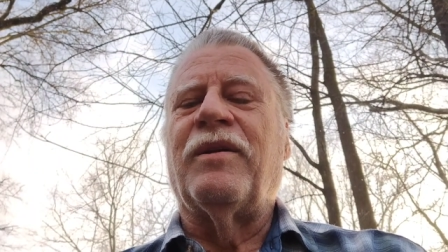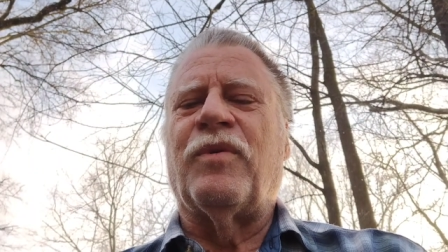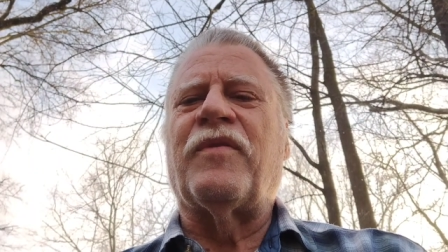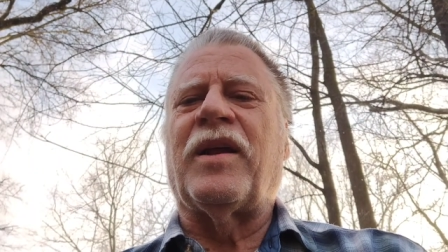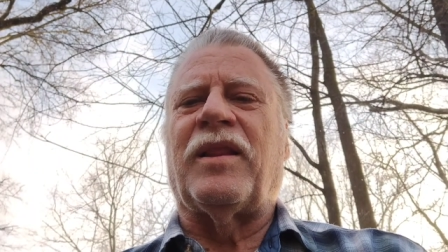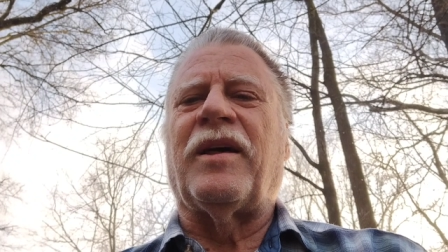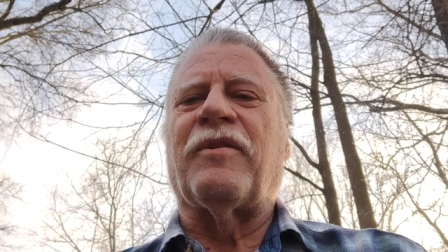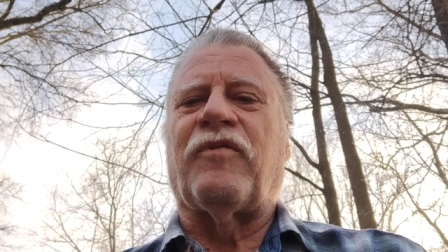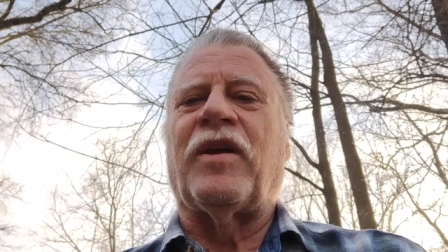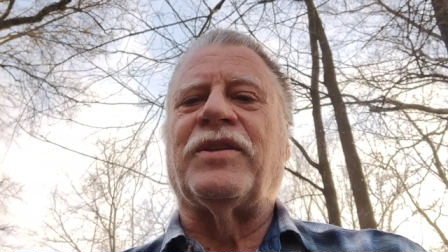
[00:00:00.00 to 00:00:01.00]
We've got a lot
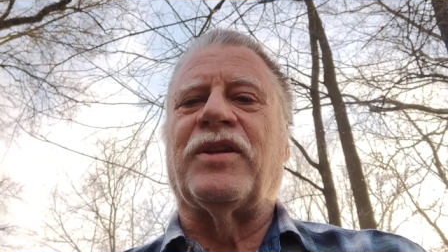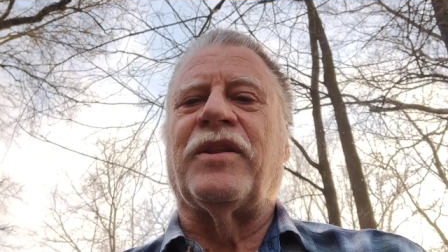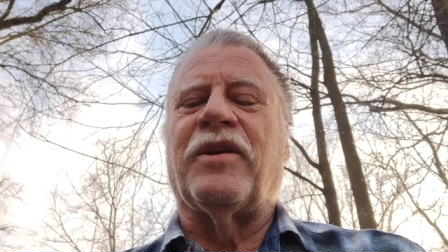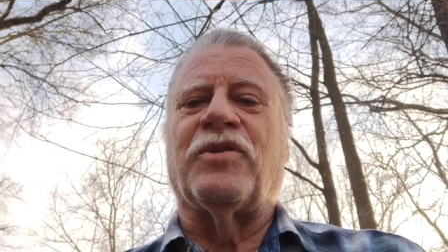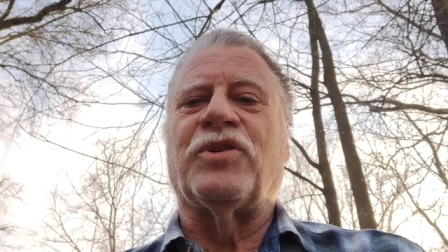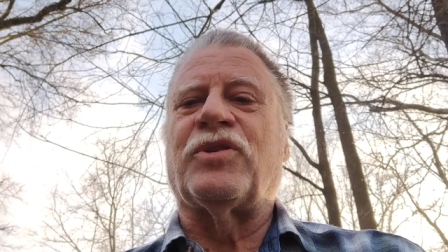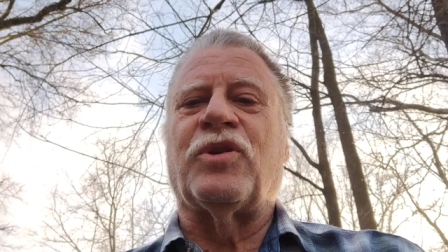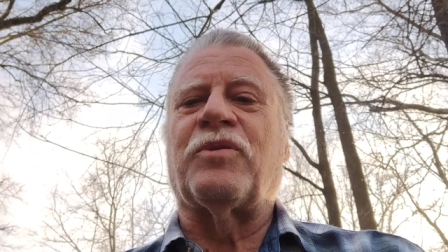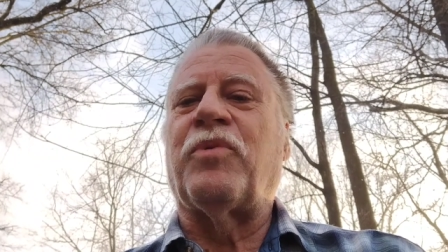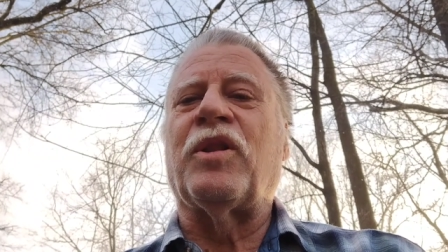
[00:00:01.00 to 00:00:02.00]
of flights in the air. Just
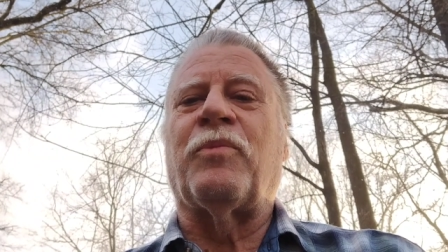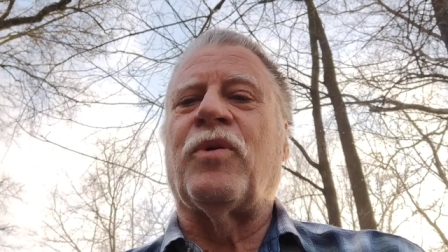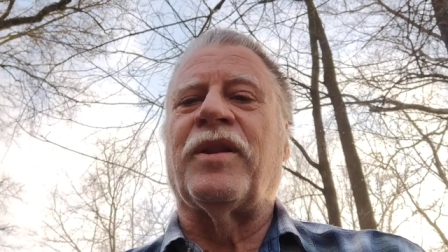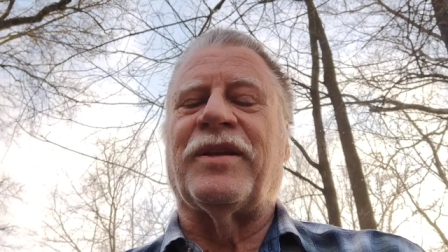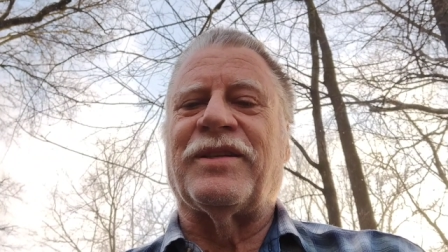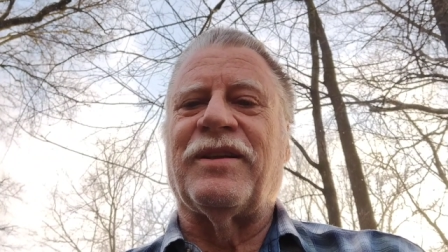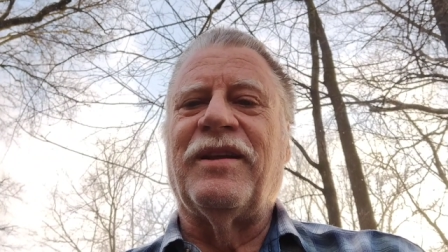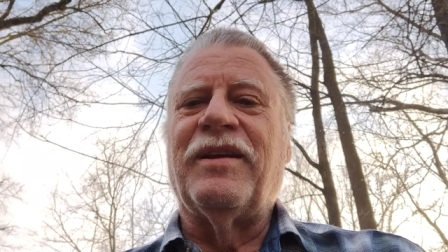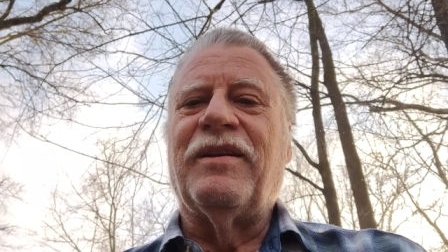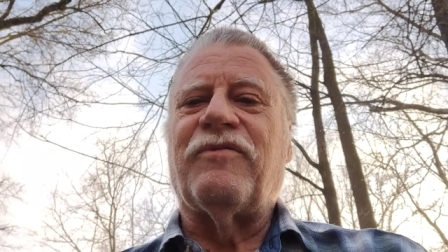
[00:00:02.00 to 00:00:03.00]
look, pull up one of these
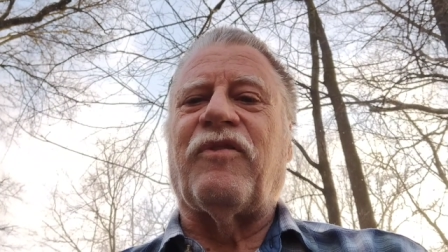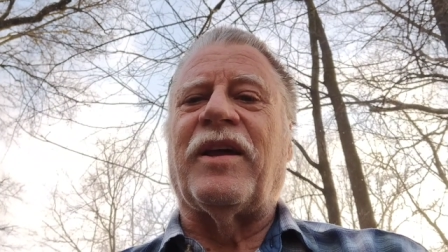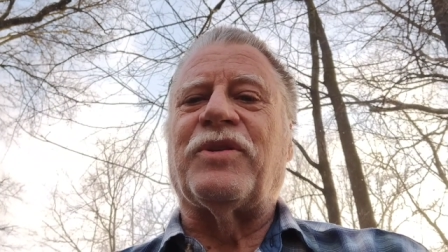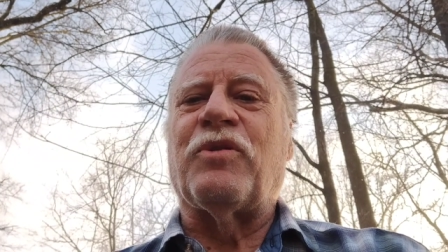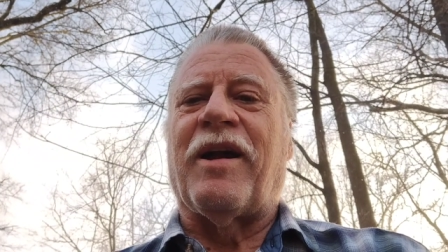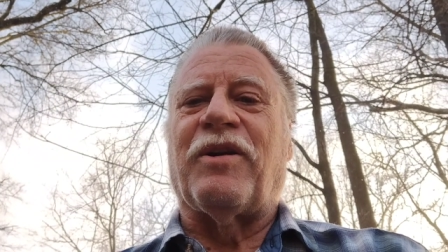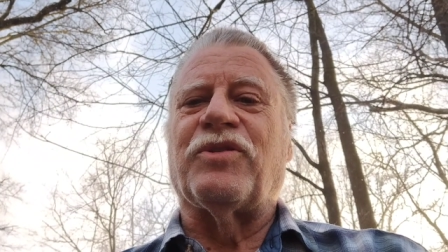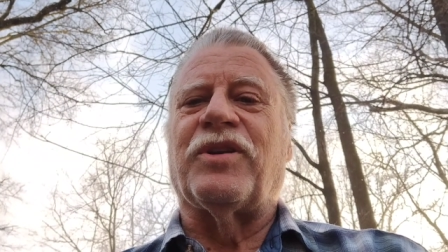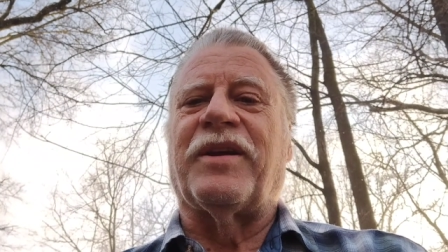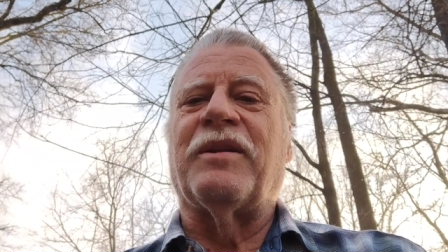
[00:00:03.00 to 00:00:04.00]
flight
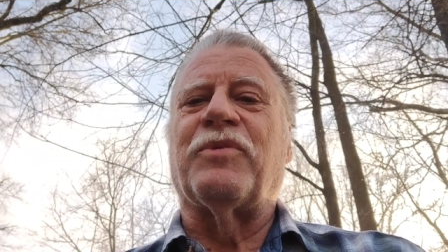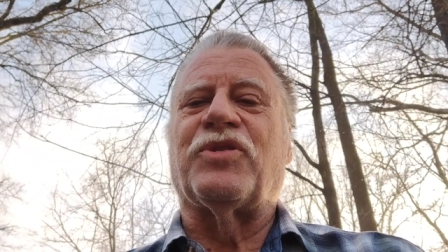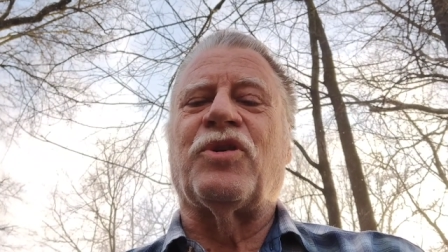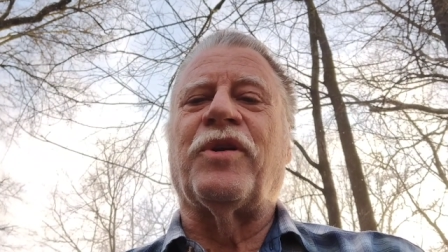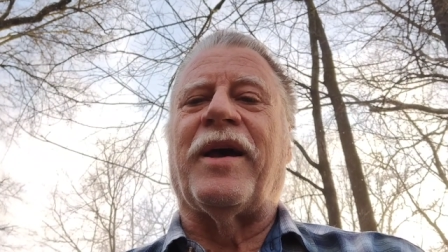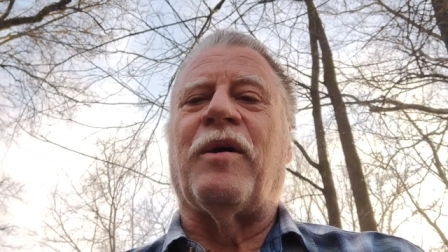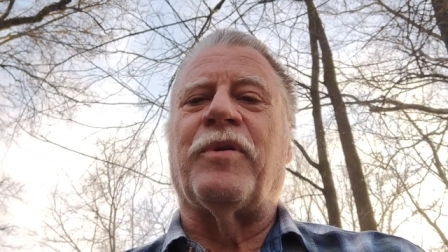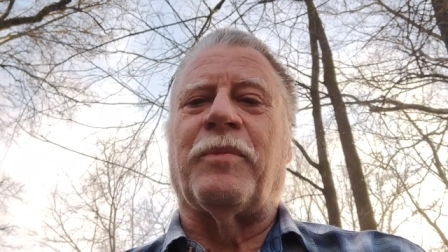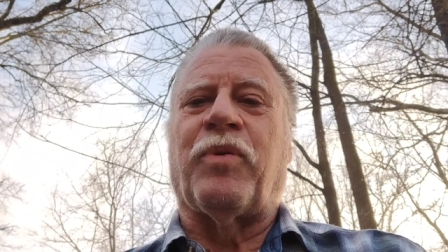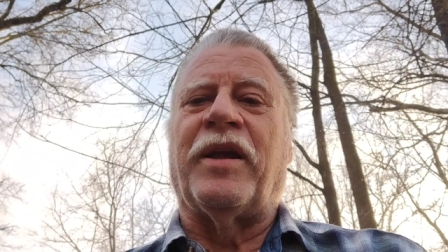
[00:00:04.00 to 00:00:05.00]
trackers and get them to show you how
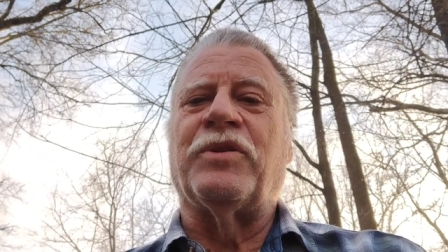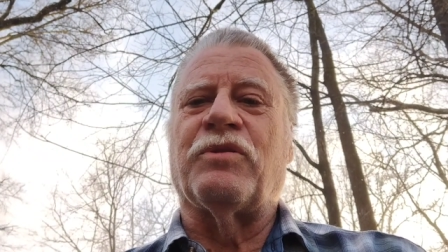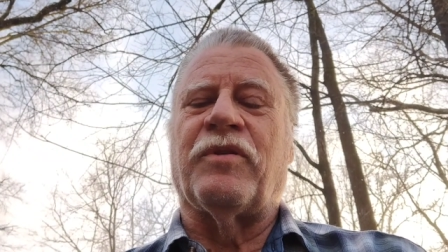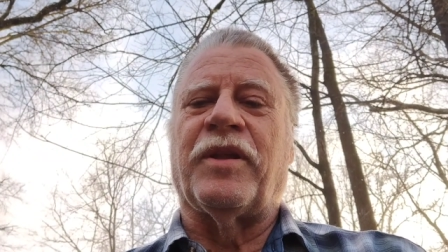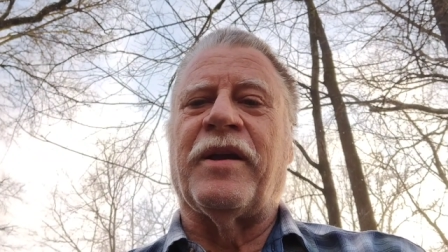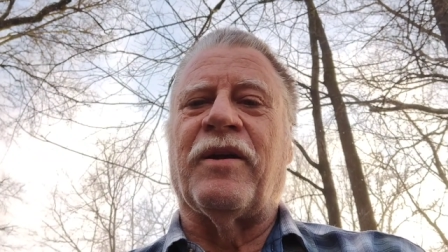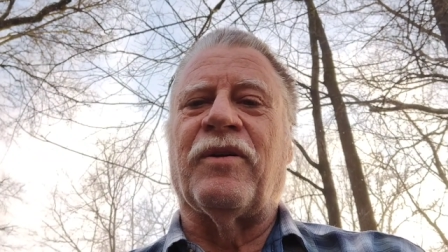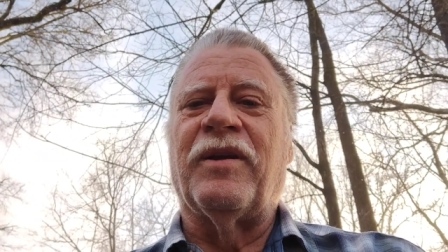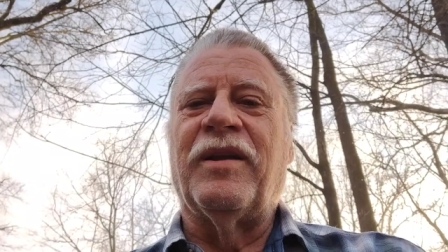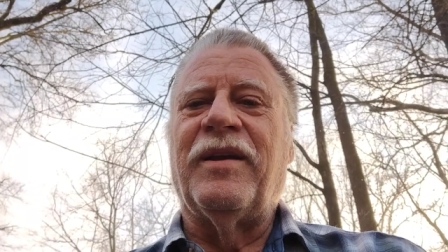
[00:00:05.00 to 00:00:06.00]
many planes are in the
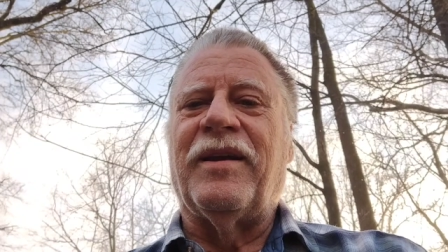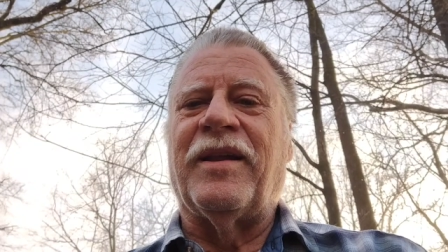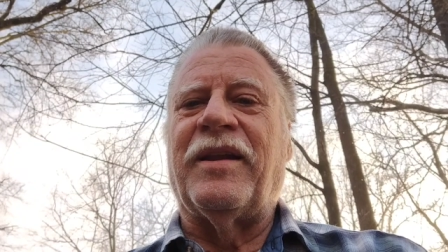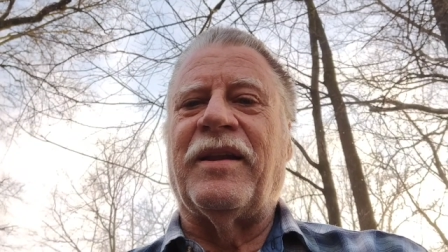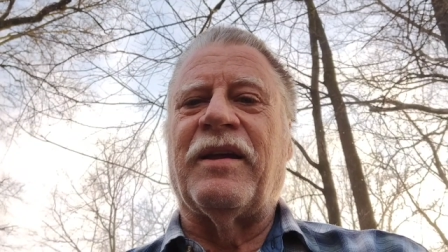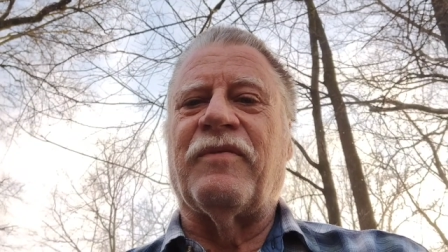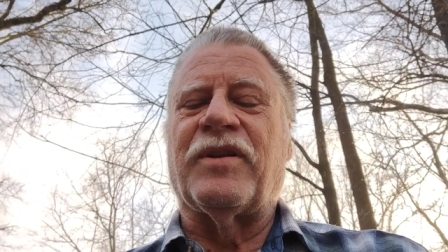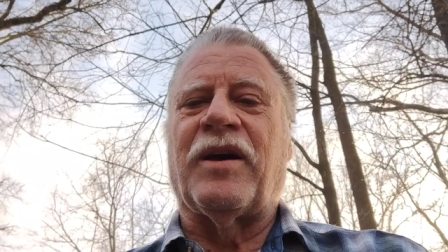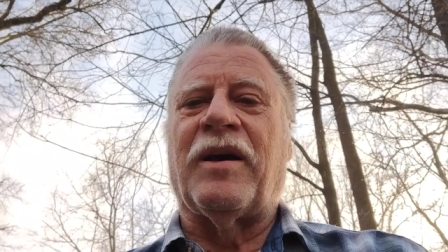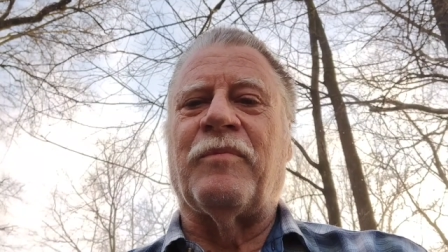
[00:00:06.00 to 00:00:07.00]
air at any given
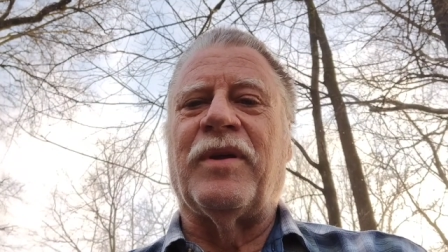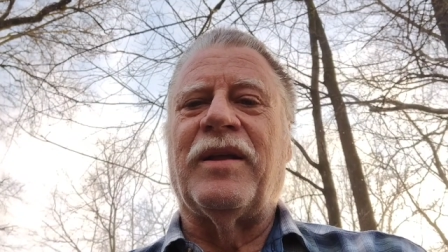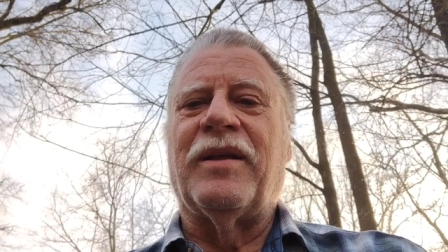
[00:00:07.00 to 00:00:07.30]
time